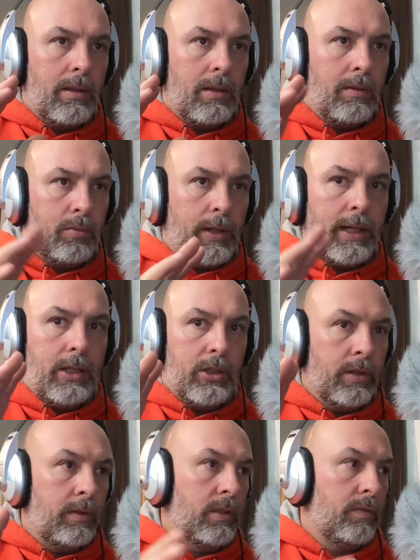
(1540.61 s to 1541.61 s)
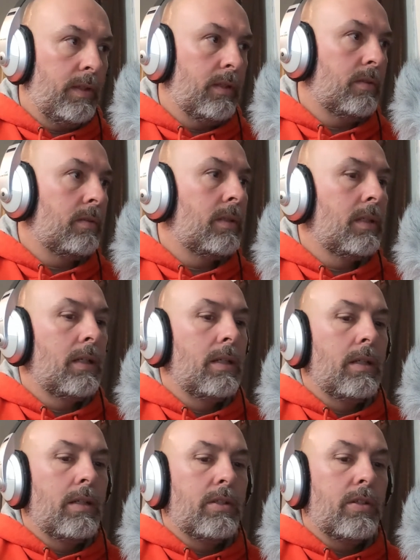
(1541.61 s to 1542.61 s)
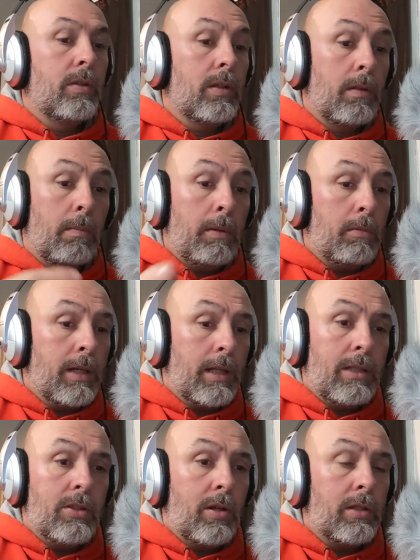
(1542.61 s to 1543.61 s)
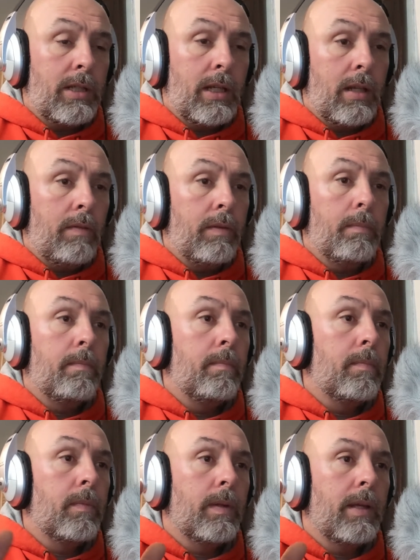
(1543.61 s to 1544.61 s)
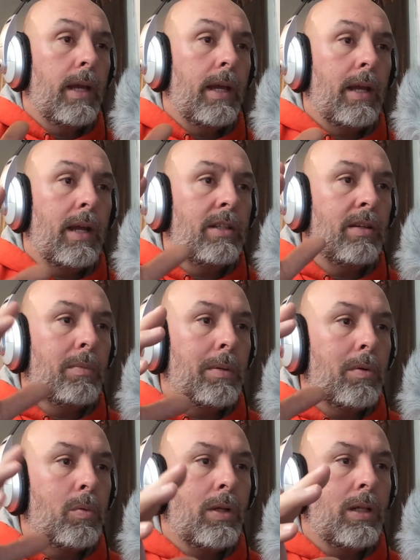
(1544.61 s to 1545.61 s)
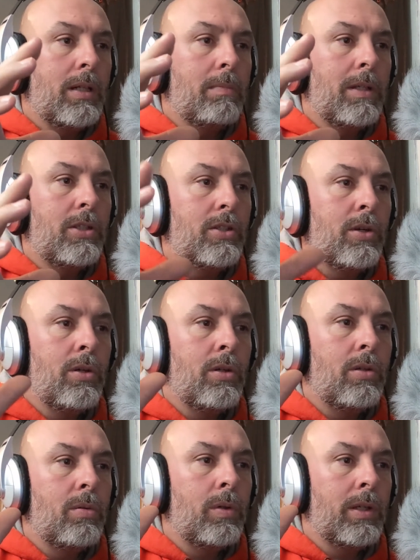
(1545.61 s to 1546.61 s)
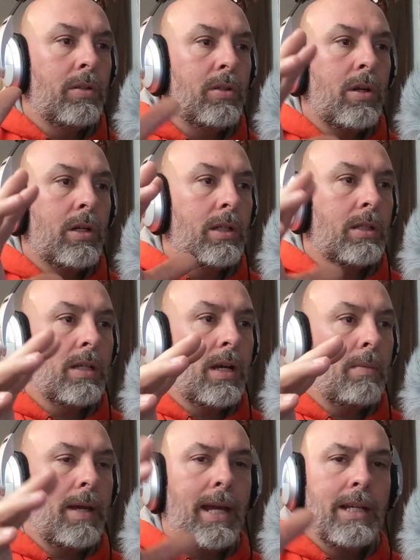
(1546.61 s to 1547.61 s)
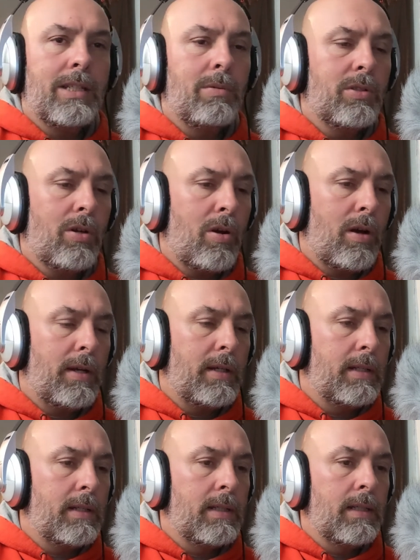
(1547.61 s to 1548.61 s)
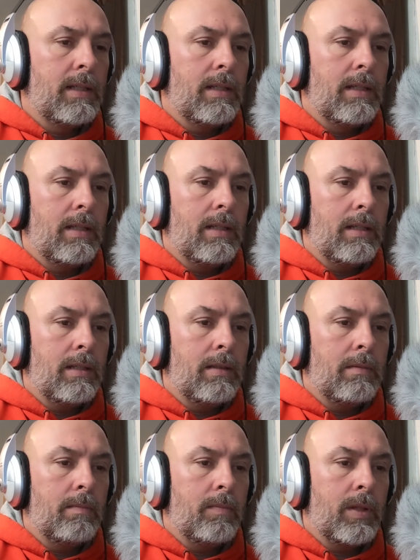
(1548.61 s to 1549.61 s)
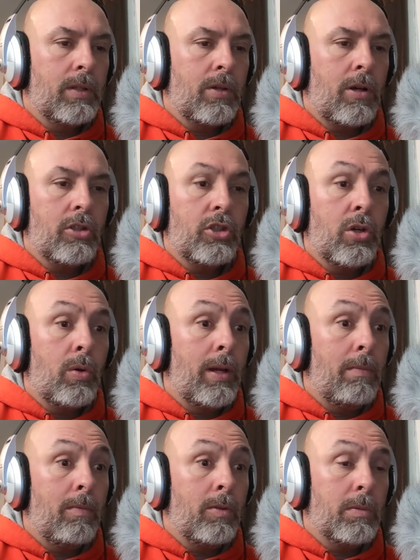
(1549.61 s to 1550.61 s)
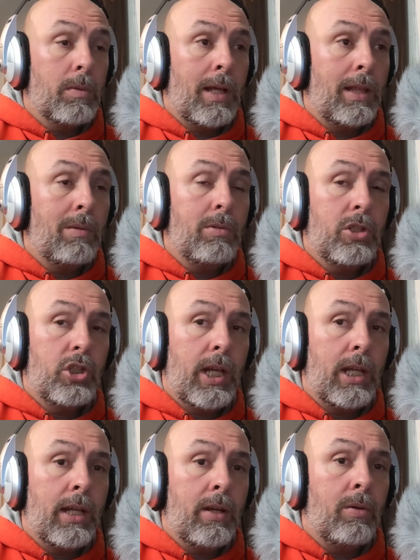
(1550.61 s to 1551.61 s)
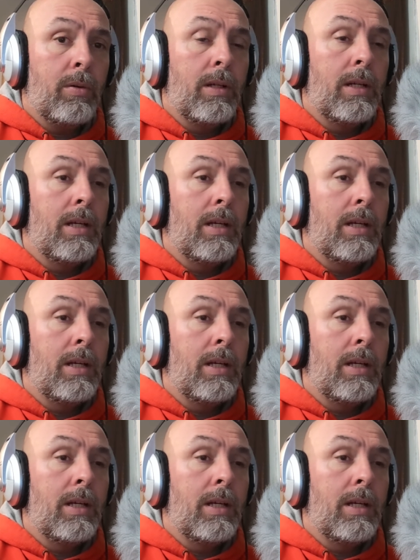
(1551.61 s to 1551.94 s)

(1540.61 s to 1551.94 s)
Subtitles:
the range of this vehicle. So people got these cars and they loved them. And I remembered one clip they showed where they're talking to Tom Hanks. He was on a talk show. I think it was Jay Leno,